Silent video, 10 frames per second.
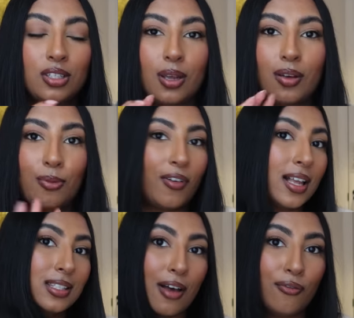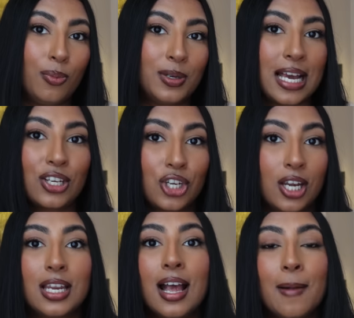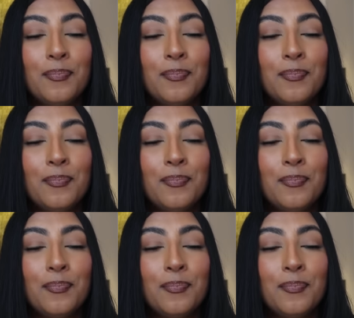So it provides that full protection.